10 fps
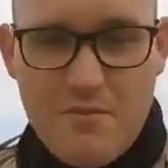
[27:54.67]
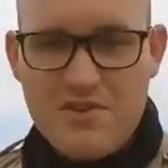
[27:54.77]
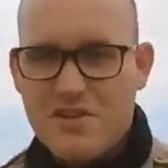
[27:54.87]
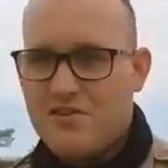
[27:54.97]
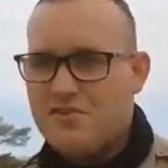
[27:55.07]

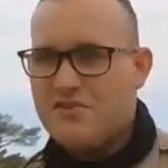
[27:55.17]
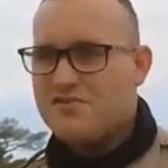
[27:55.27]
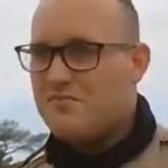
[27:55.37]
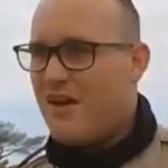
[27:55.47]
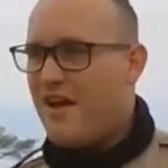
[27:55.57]
much concludes
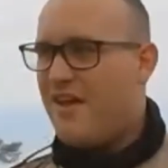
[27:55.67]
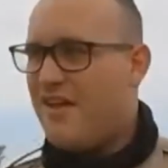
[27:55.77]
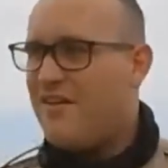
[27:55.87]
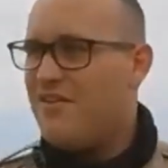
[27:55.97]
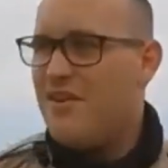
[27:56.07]

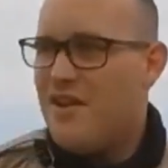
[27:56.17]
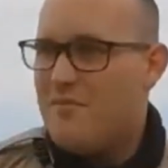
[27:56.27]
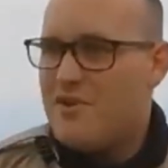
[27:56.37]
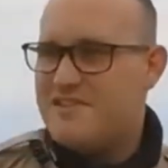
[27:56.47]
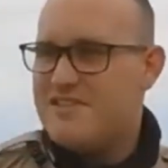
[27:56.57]
my
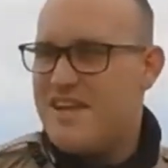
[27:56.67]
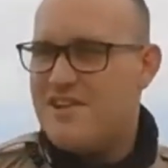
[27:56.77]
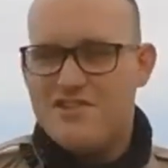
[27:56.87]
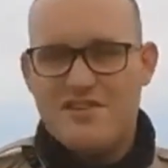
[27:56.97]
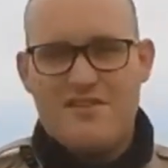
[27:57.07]

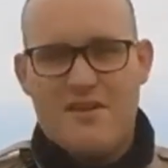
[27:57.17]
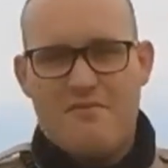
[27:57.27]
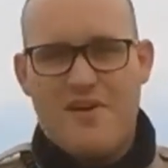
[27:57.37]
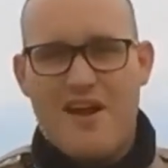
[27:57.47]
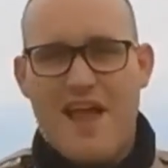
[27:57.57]
presentation. I'm
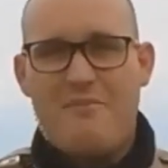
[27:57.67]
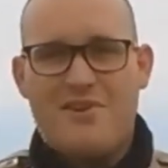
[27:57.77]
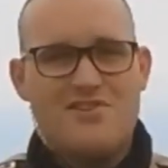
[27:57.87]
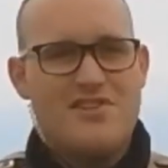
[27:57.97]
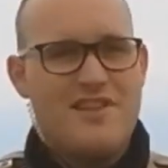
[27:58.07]
very happy
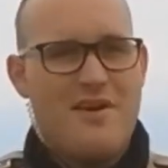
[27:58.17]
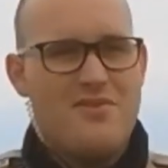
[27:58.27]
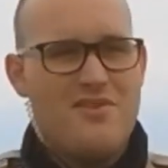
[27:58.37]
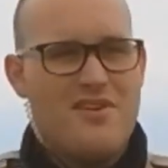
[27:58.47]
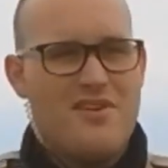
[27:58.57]
to share that
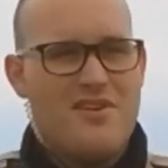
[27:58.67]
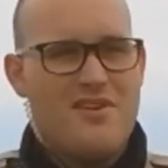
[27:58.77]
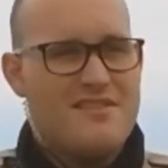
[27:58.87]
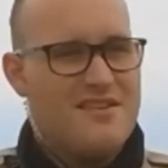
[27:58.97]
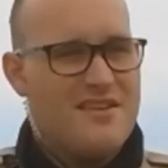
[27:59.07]
with you
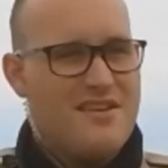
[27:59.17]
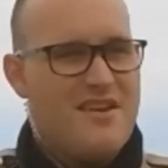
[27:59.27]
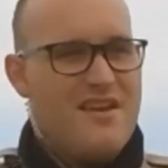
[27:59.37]
guys,